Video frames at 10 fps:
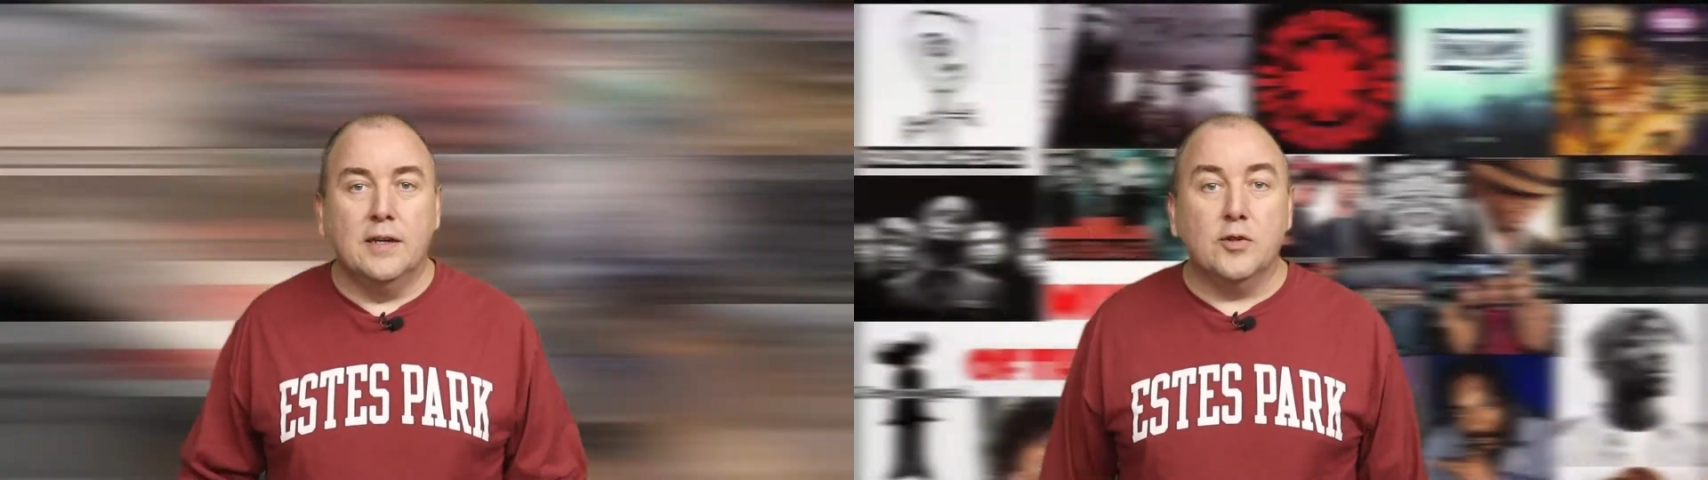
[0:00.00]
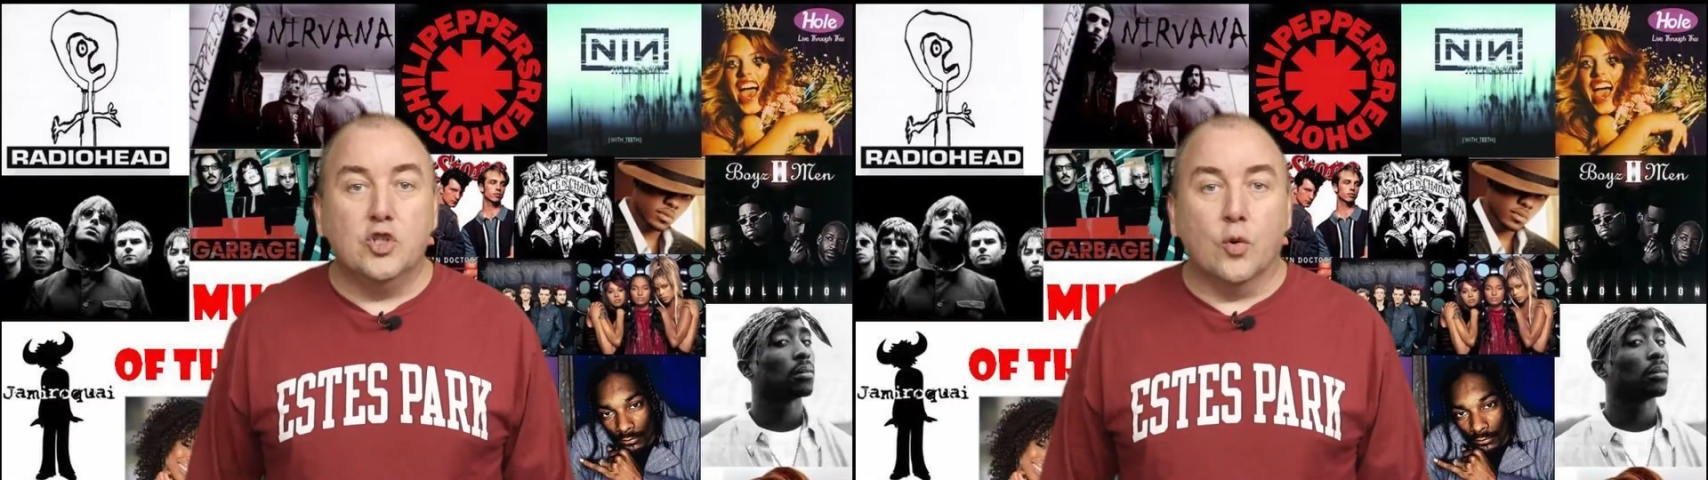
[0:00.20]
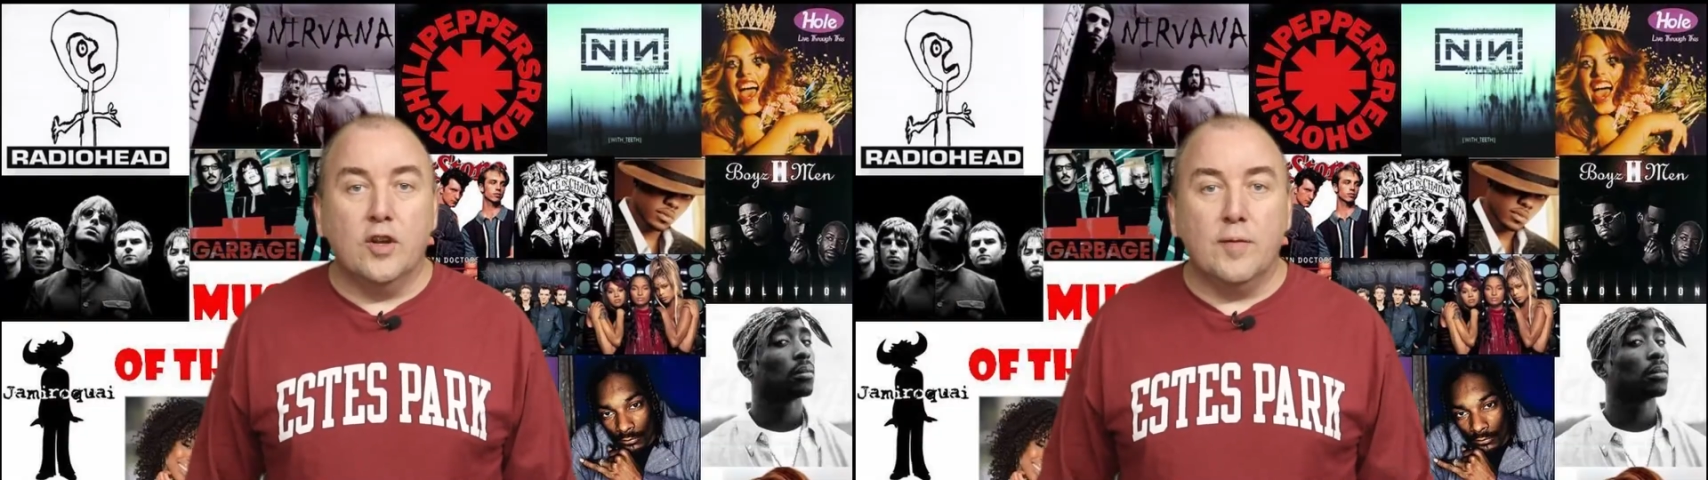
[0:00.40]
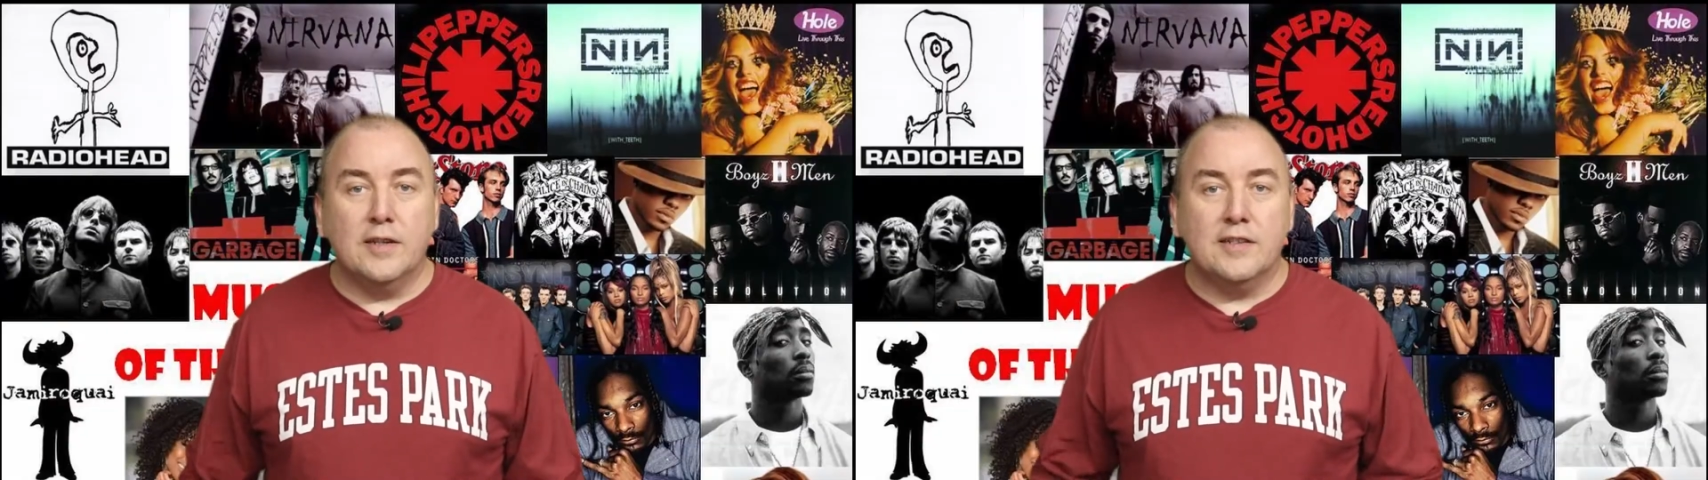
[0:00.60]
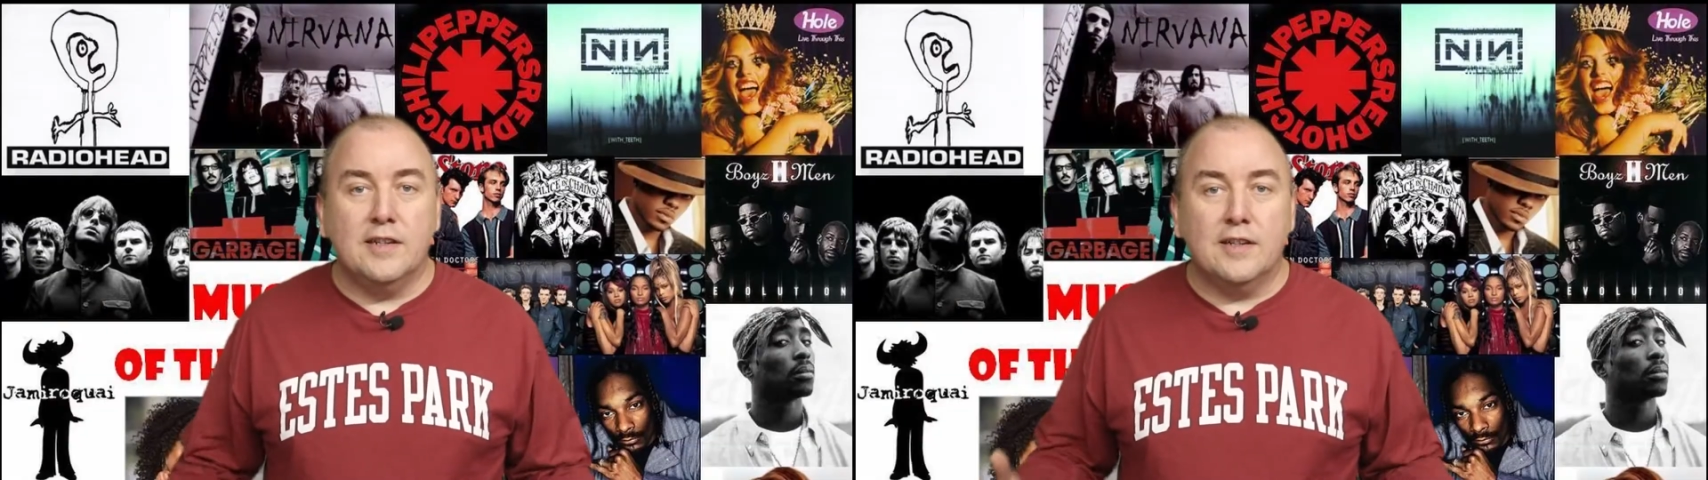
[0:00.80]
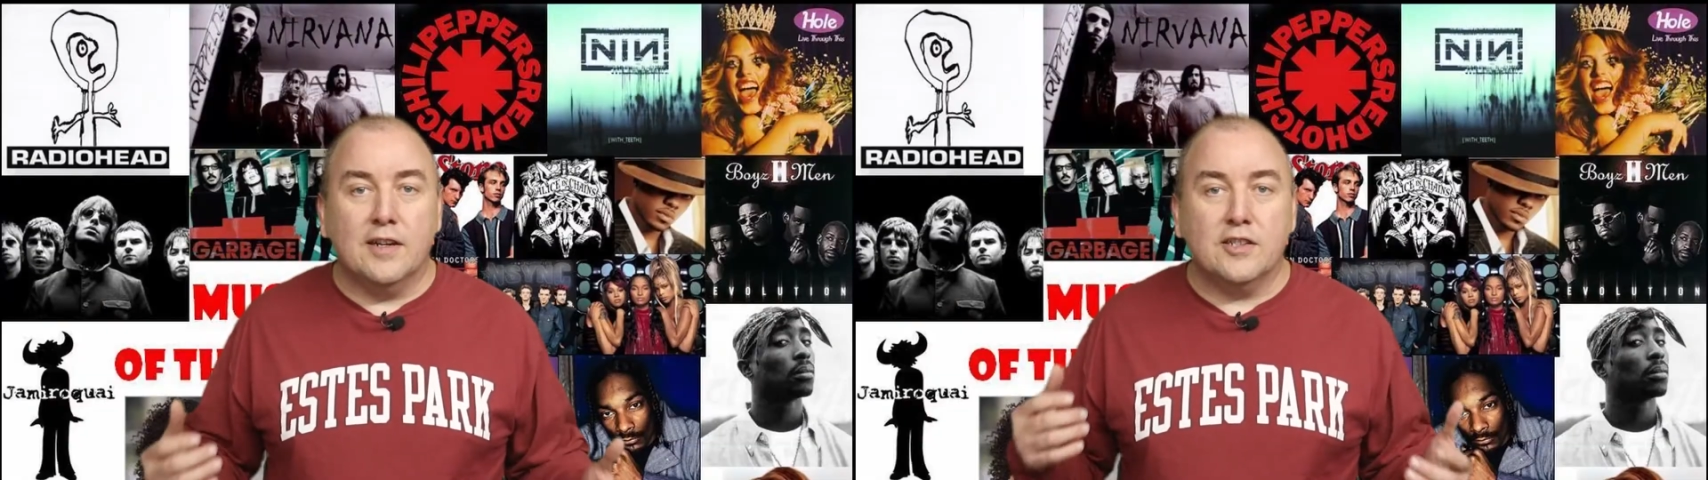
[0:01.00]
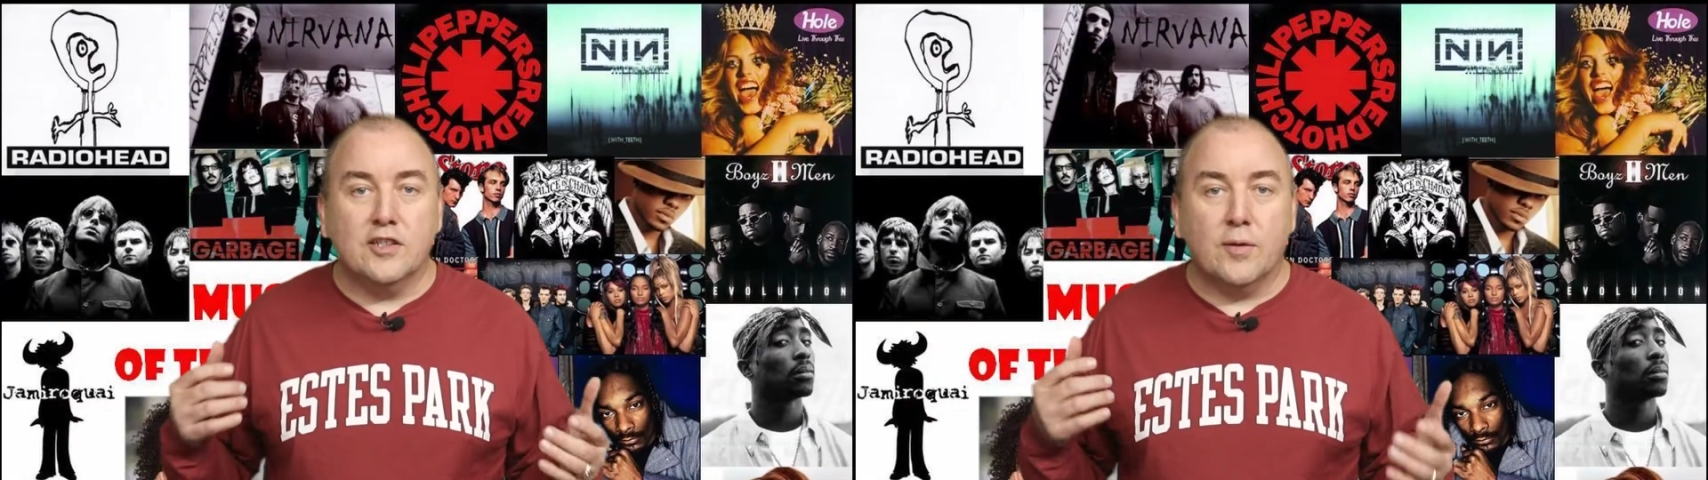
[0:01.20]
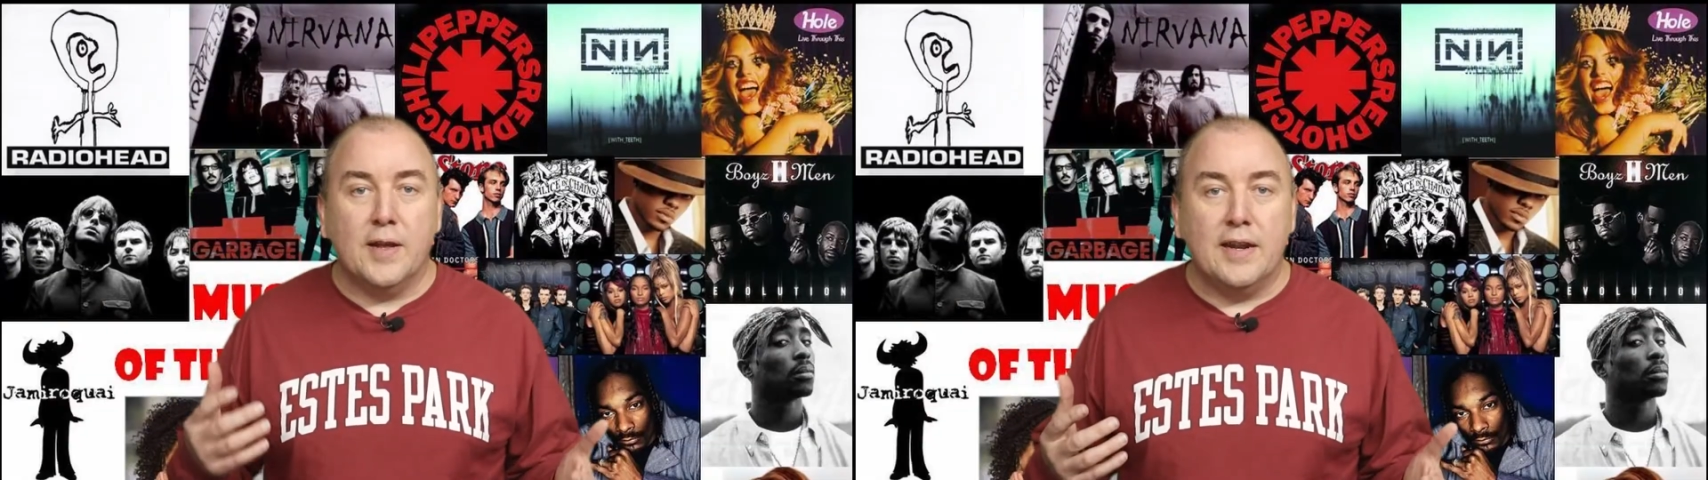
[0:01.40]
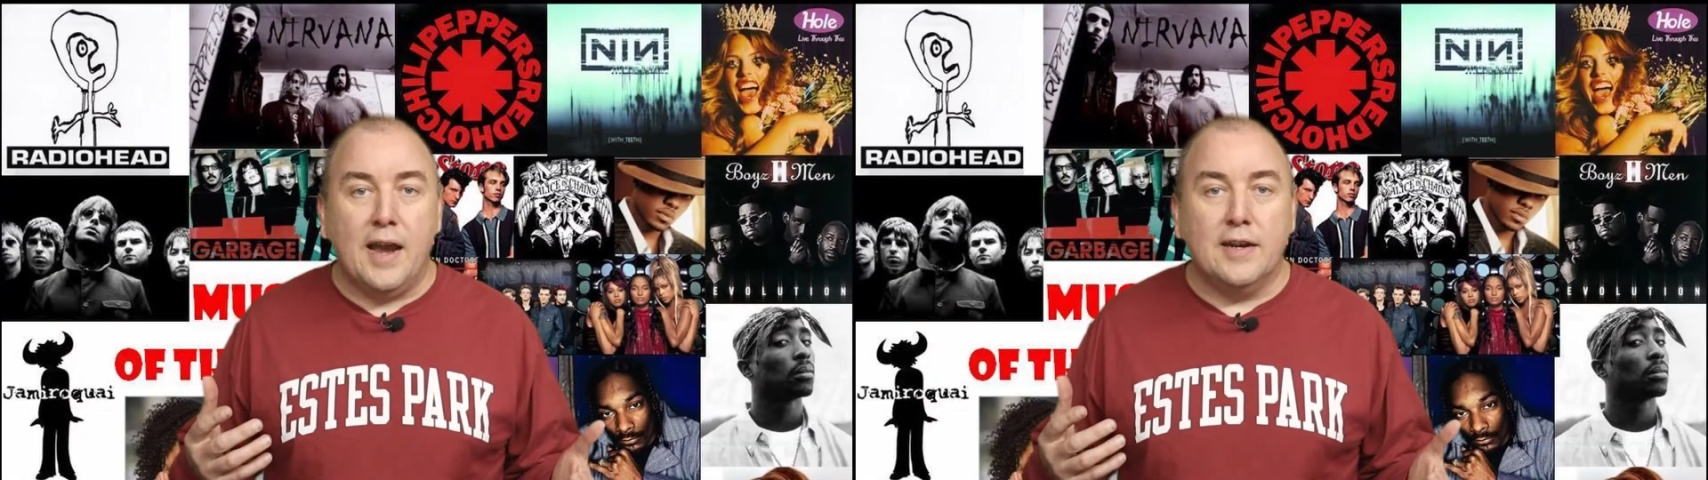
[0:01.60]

The majority of my CD collection is from from the